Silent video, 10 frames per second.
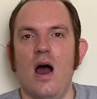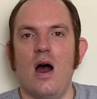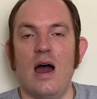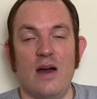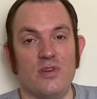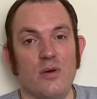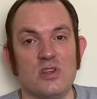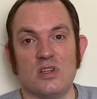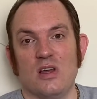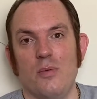I have
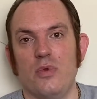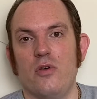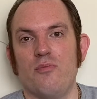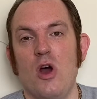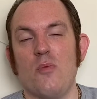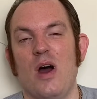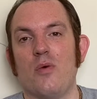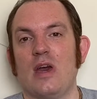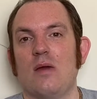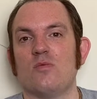noticed a couple of mobile
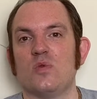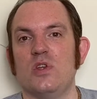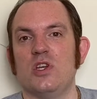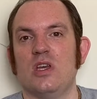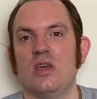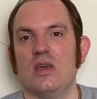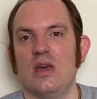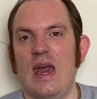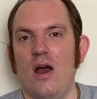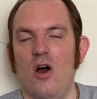games which you can
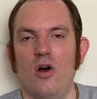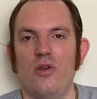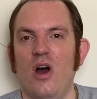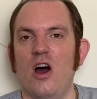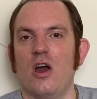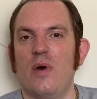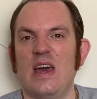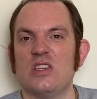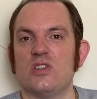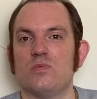get on
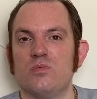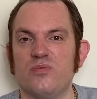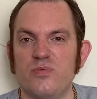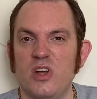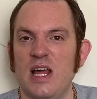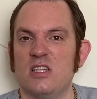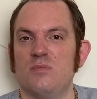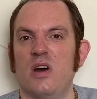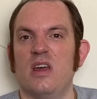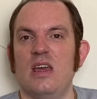iOS for less
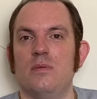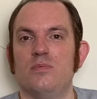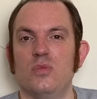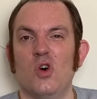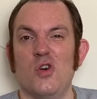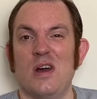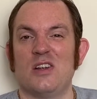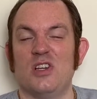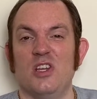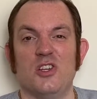money, or
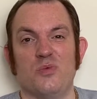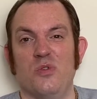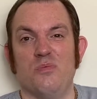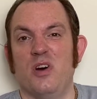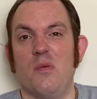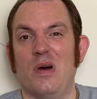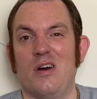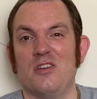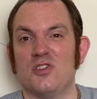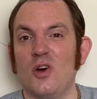actually you just wouldn't bother
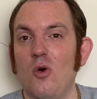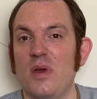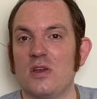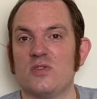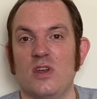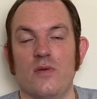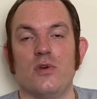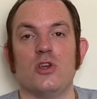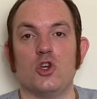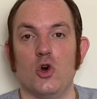buying at all because they're not
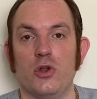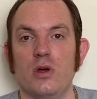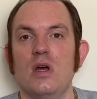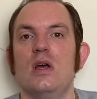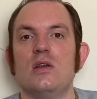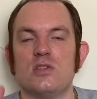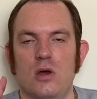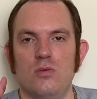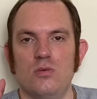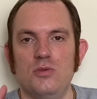very good.
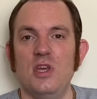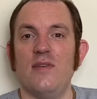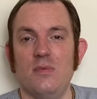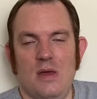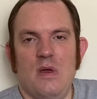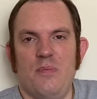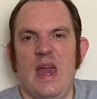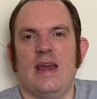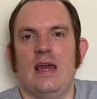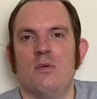So you have to be a bit
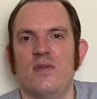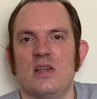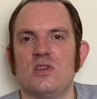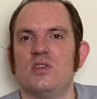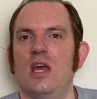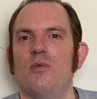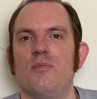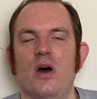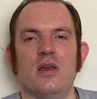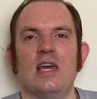picky, but that's the same with
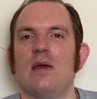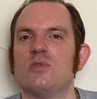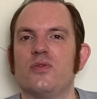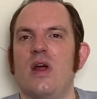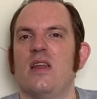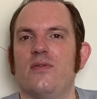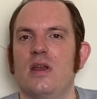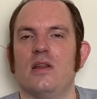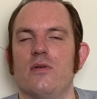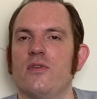buying games for anything.
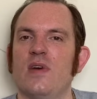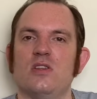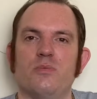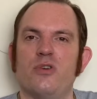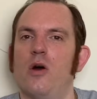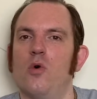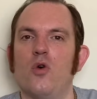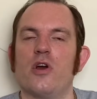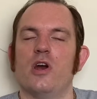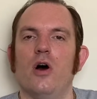I think that's a pro
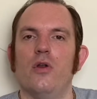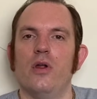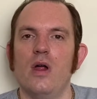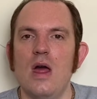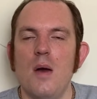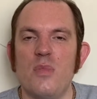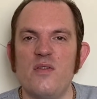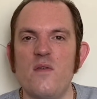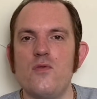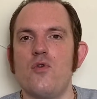or a con. But
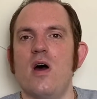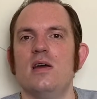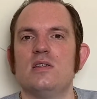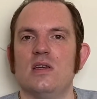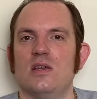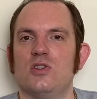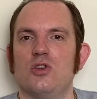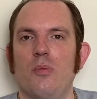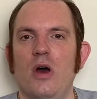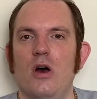the variety is
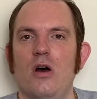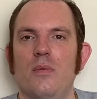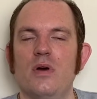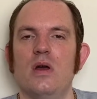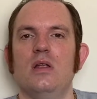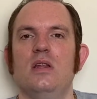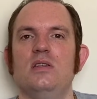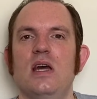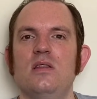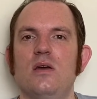superb.
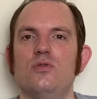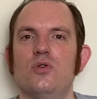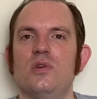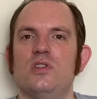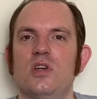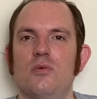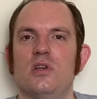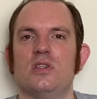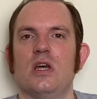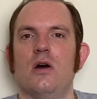Nintendo's always sold
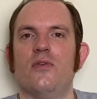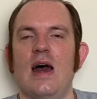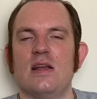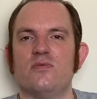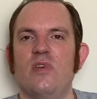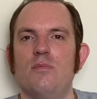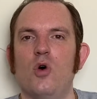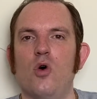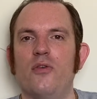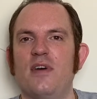itself as the
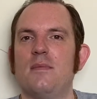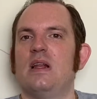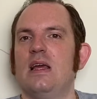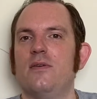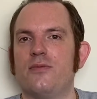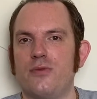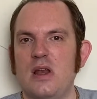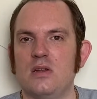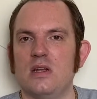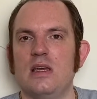more
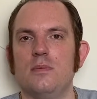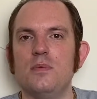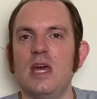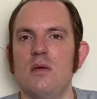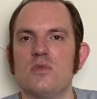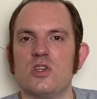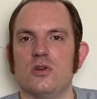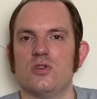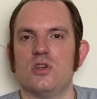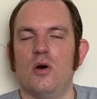family-friendly game
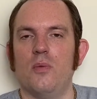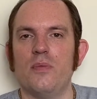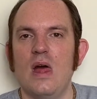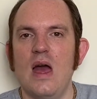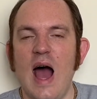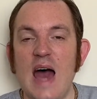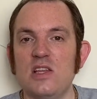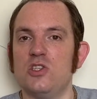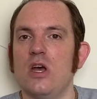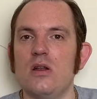console. And it
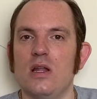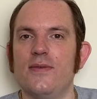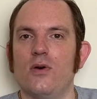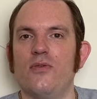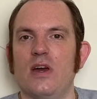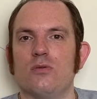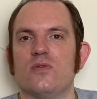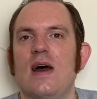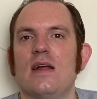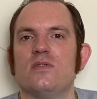certainly fulfills
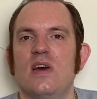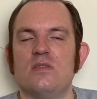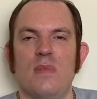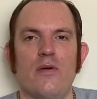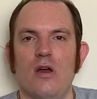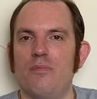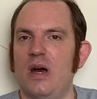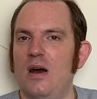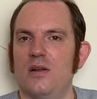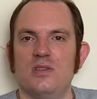that. There's Mario
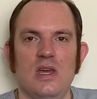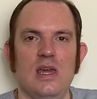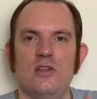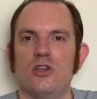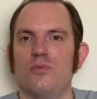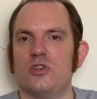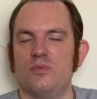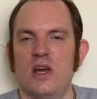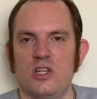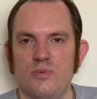Party, Super
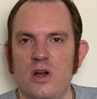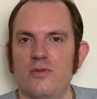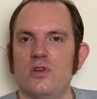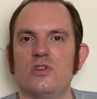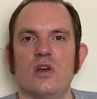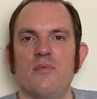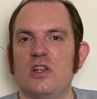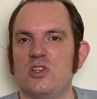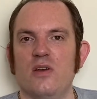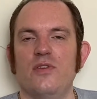Smash Bros. I've
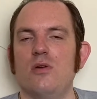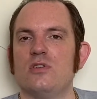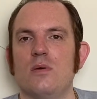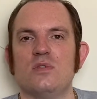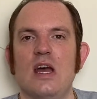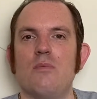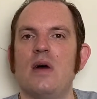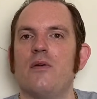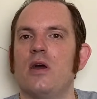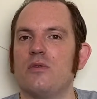mentioned it a few times now,
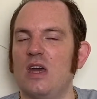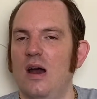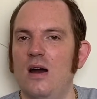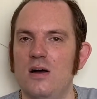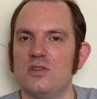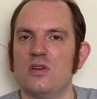Mario Kart.